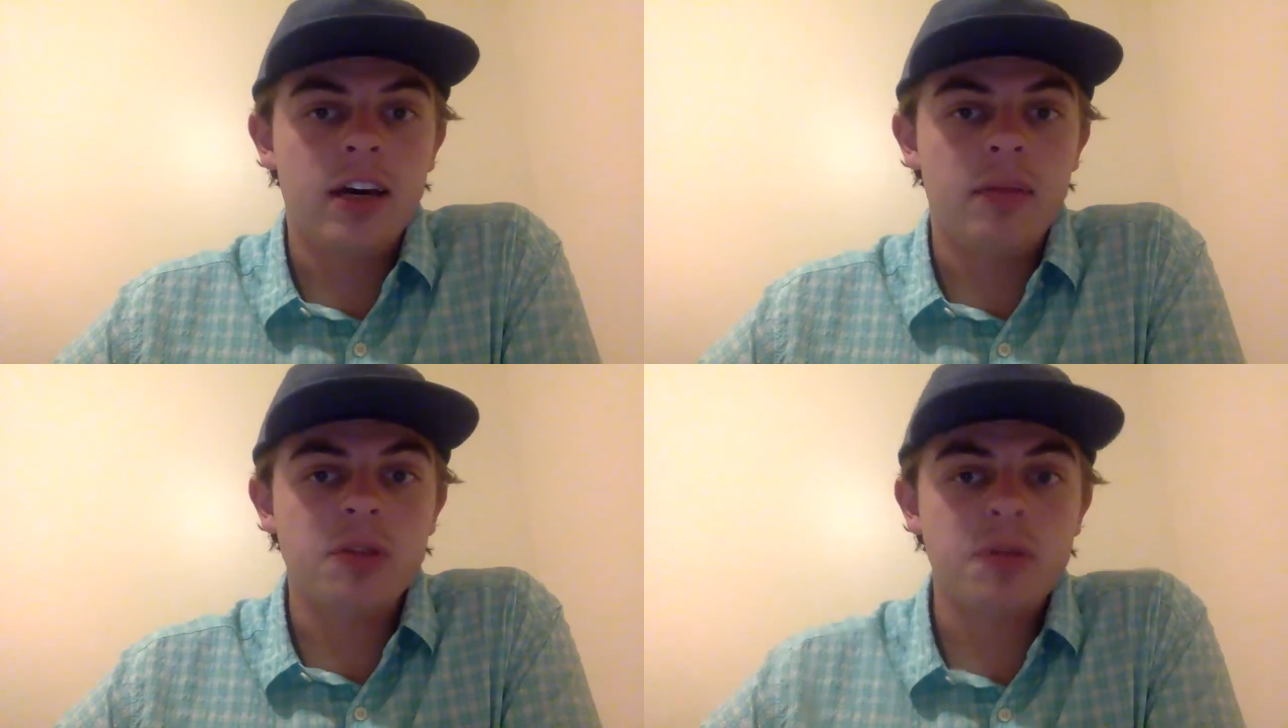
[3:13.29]

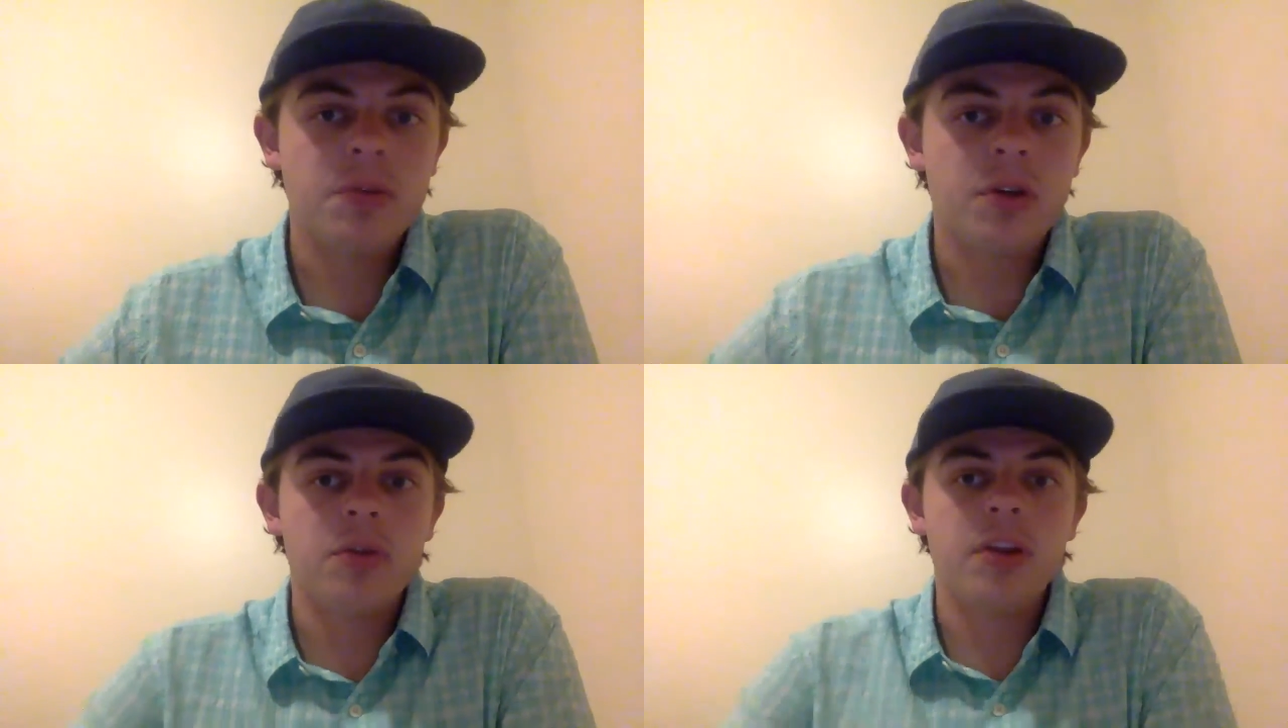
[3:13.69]
Most people
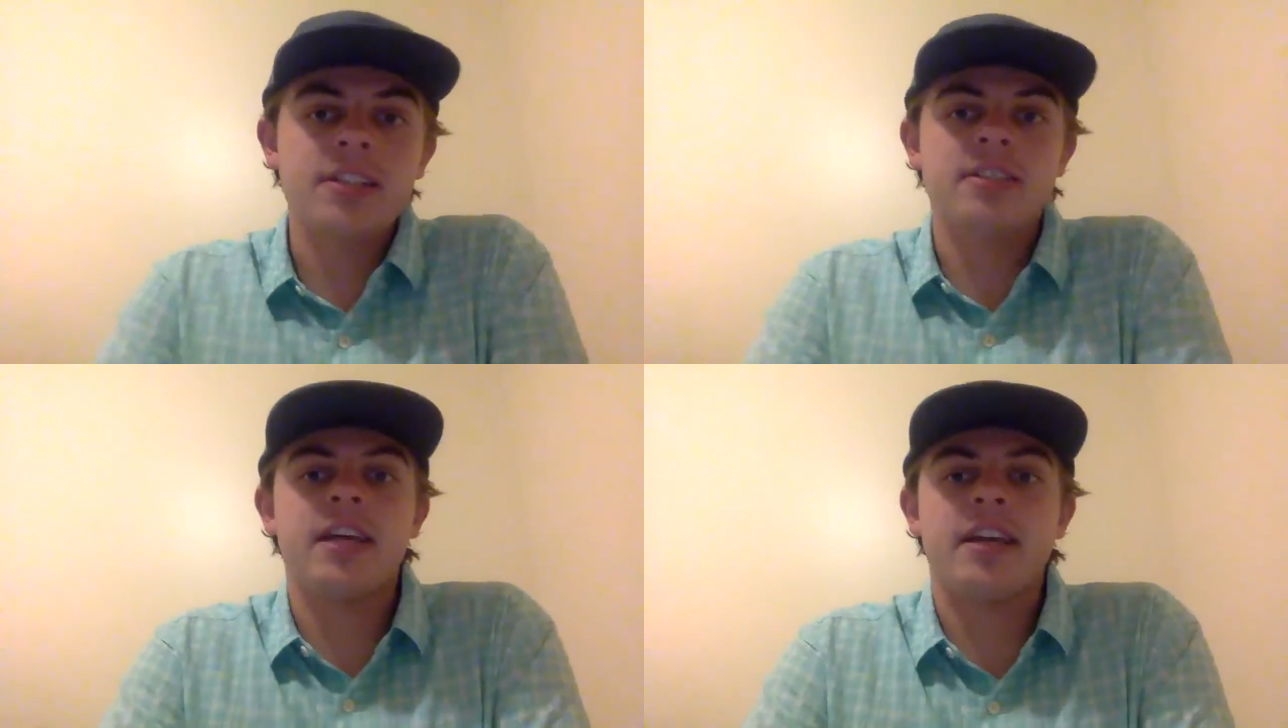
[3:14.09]
don't
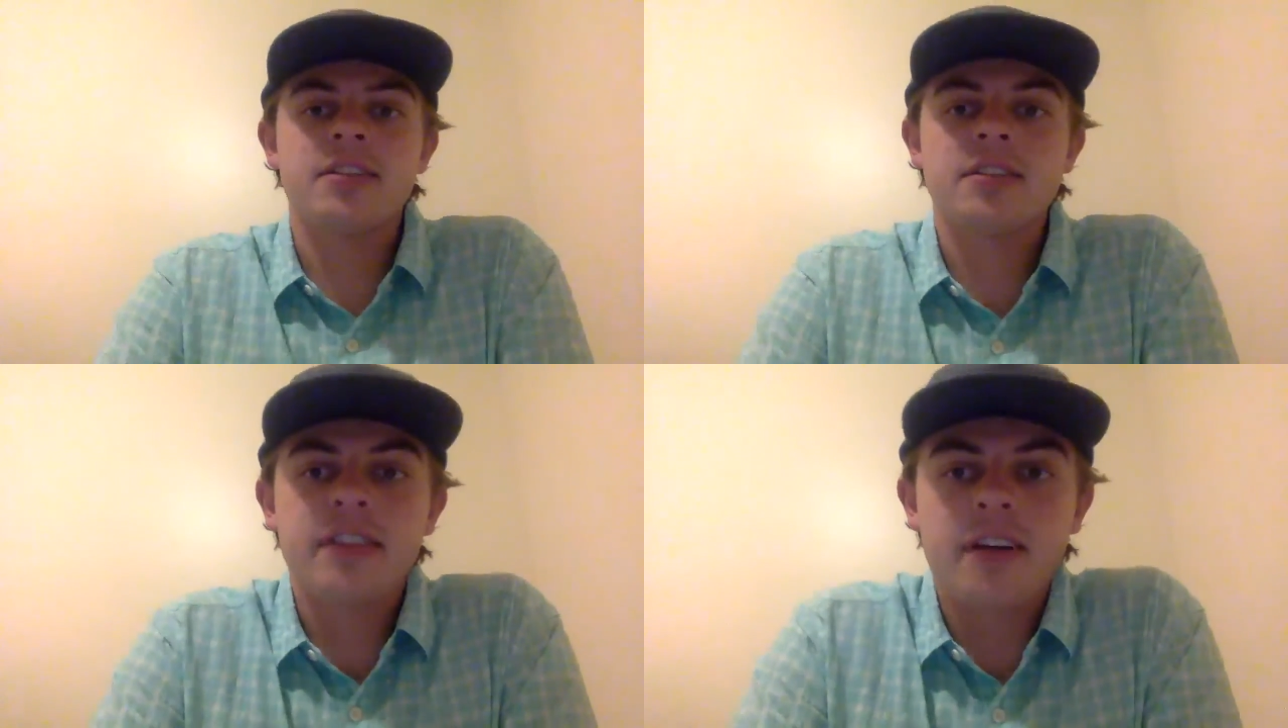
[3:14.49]
realize the
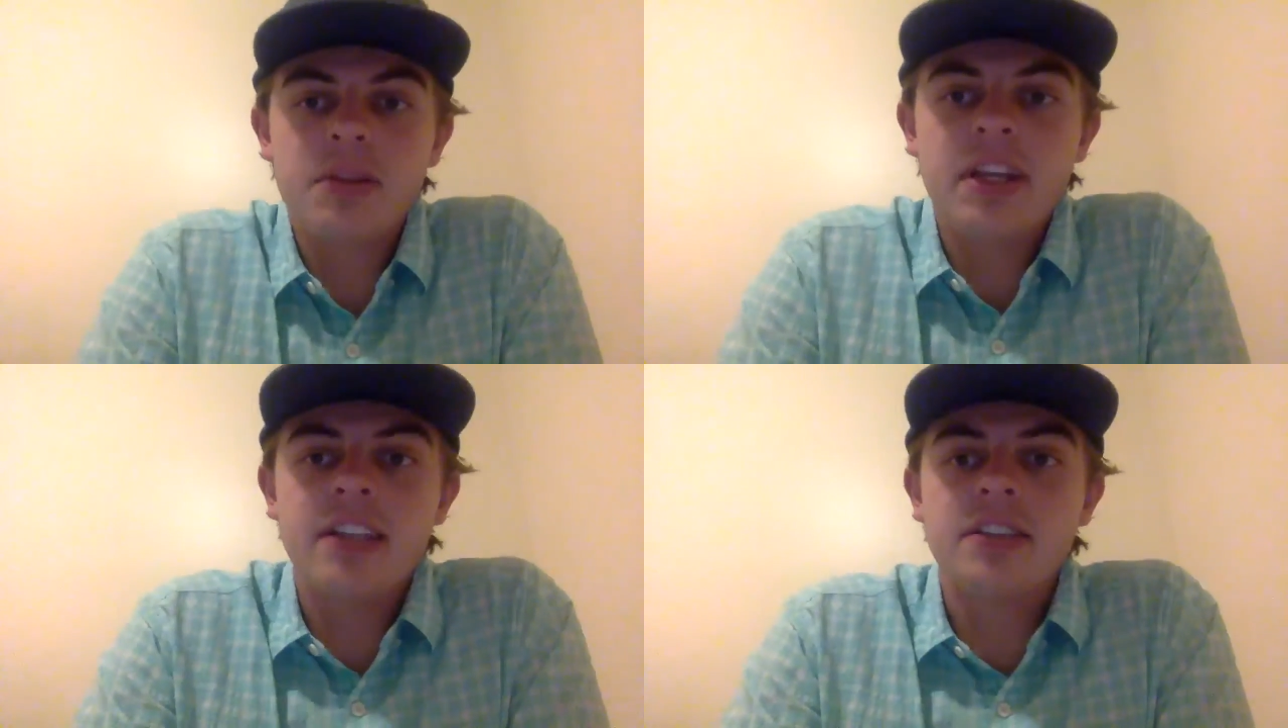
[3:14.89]
dangers that they
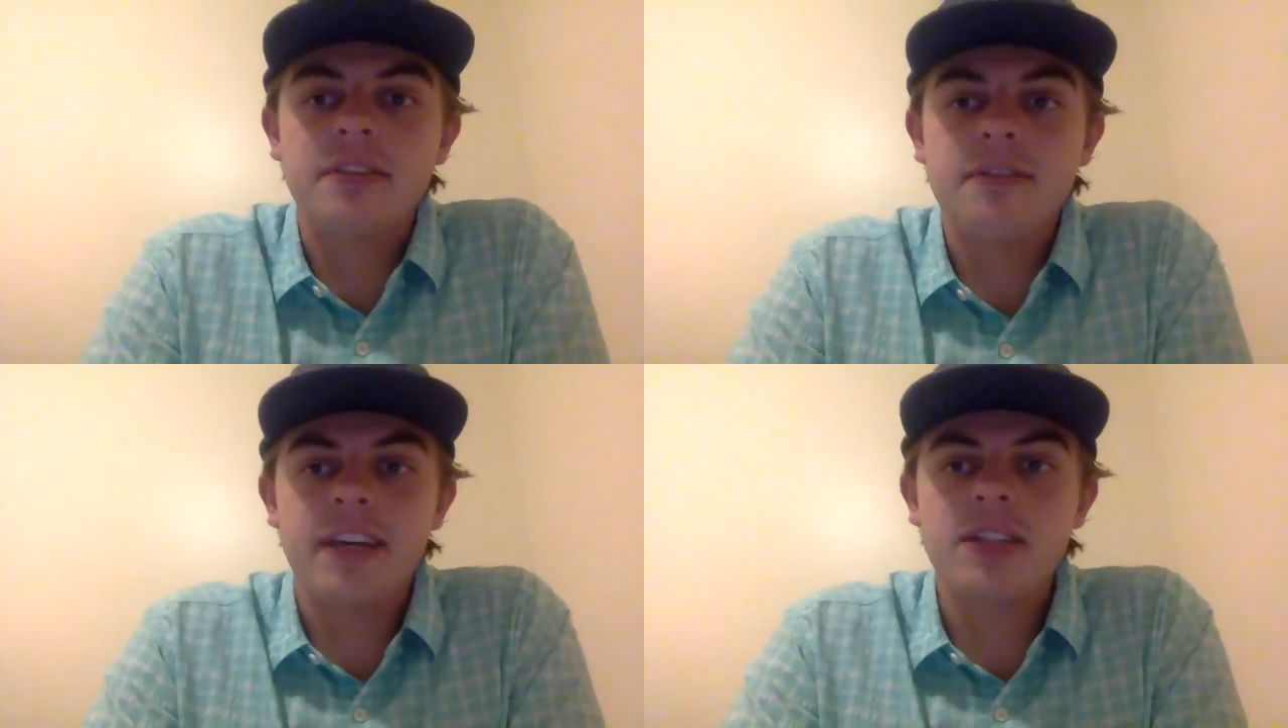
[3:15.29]

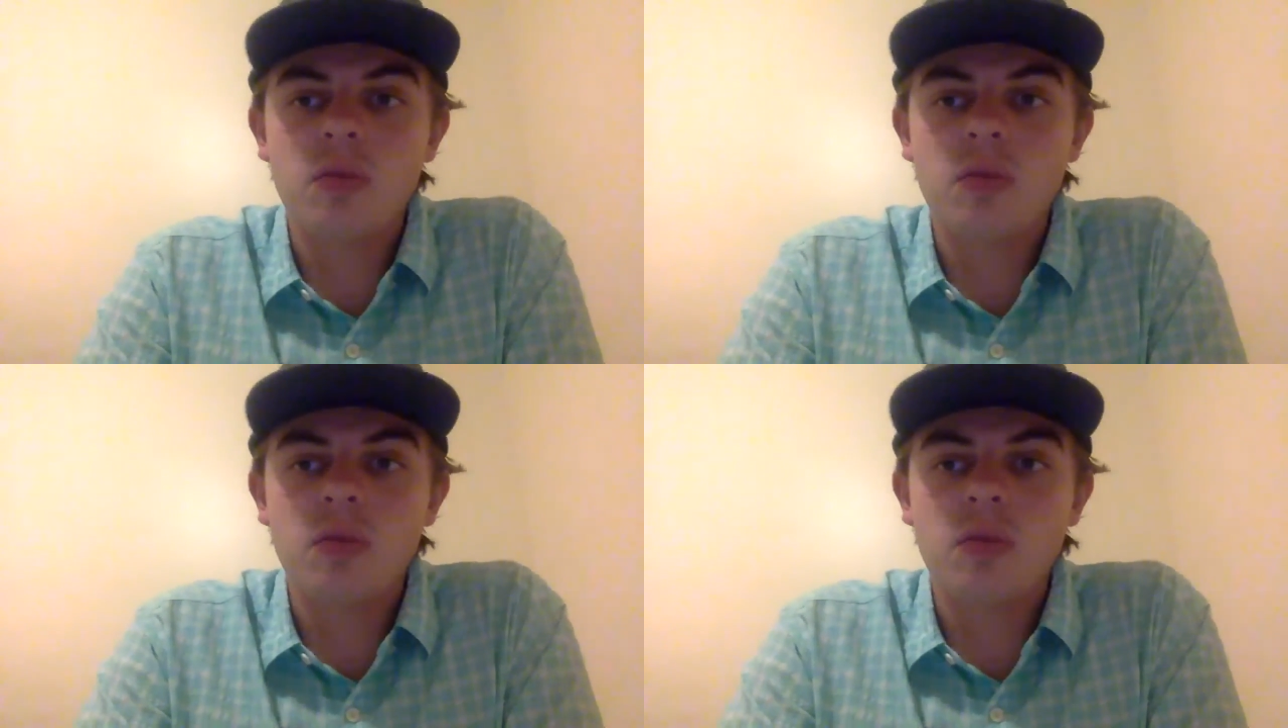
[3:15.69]
potentially face